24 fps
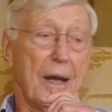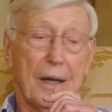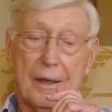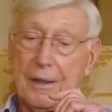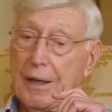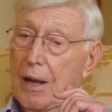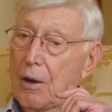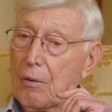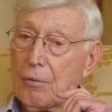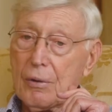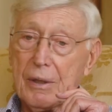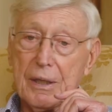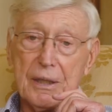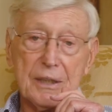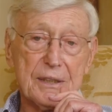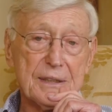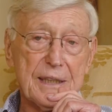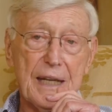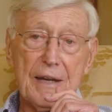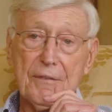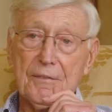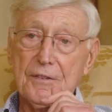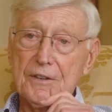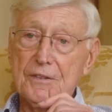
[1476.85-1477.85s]
Knowing
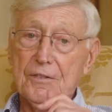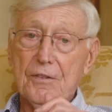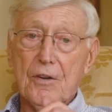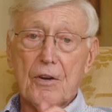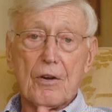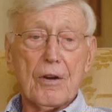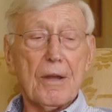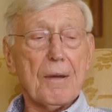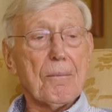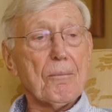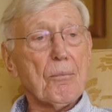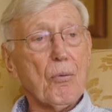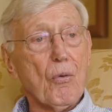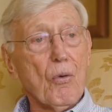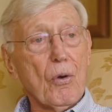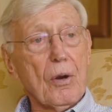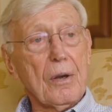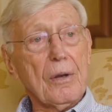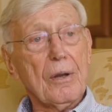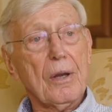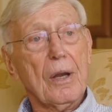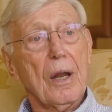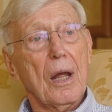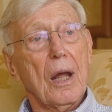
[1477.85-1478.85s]
yourself is very
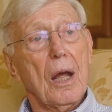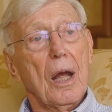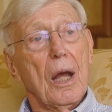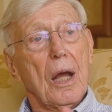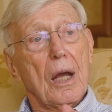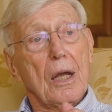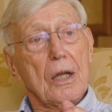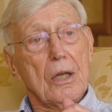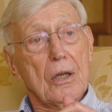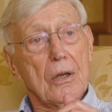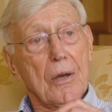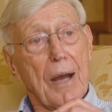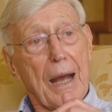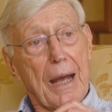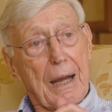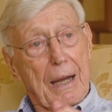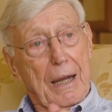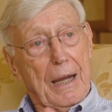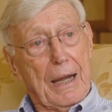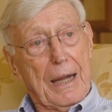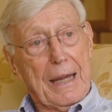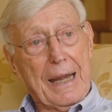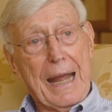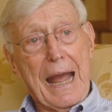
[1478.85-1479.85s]
important. You
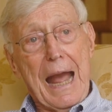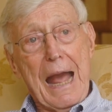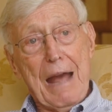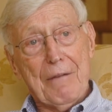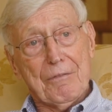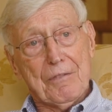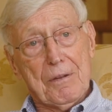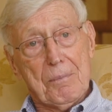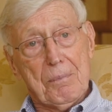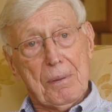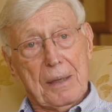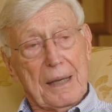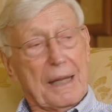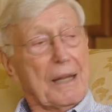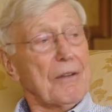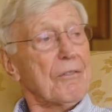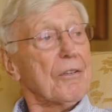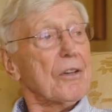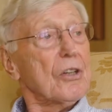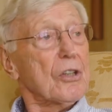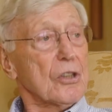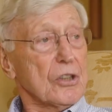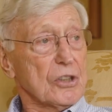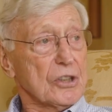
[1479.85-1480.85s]
have to
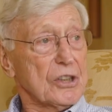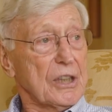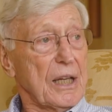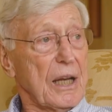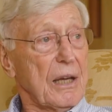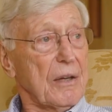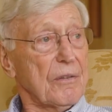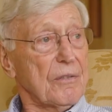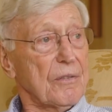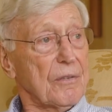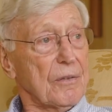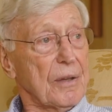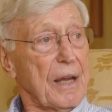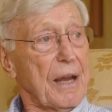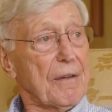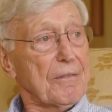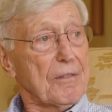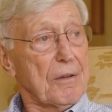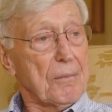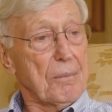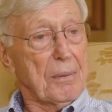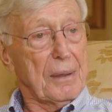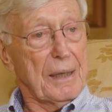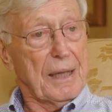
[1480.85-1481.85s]
believe in yourself. You
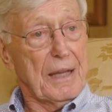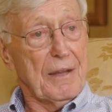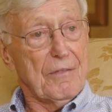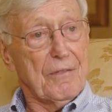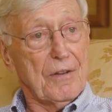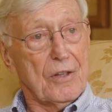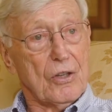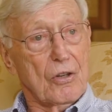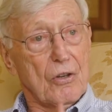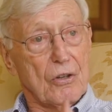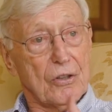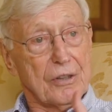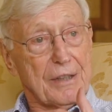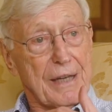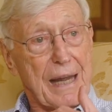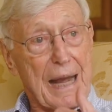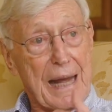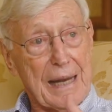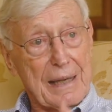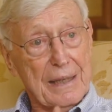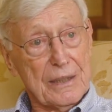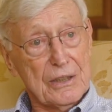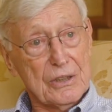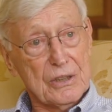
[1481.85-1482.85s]
have to believe in your
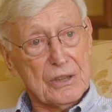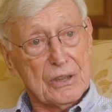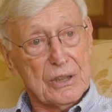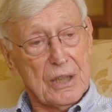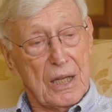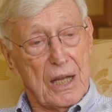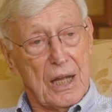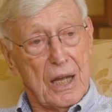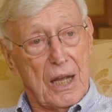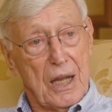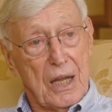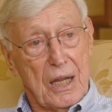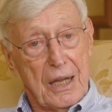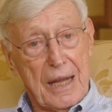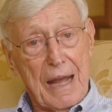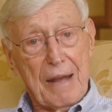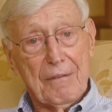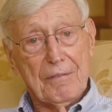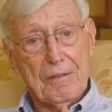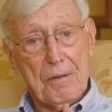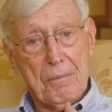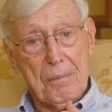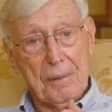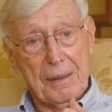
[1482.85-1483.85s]
talents. You
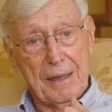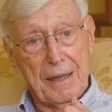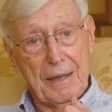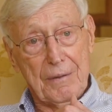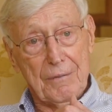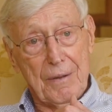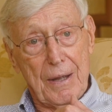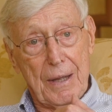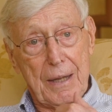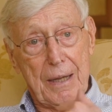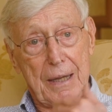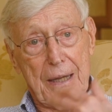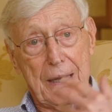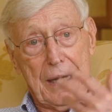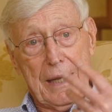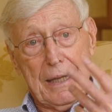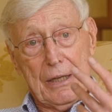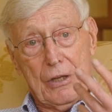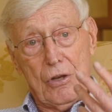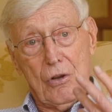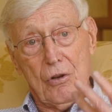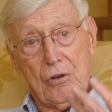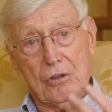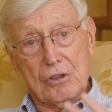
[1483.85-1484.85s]
have to believe
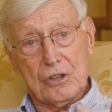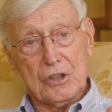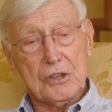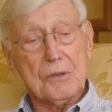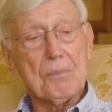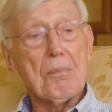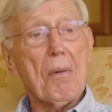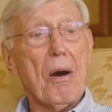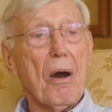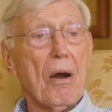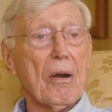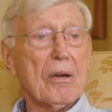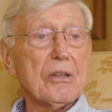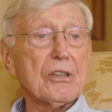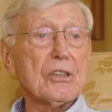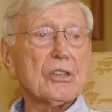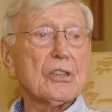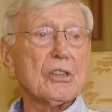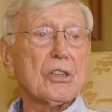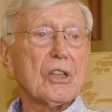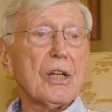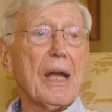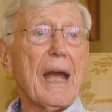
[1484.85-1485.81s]
in your smarts.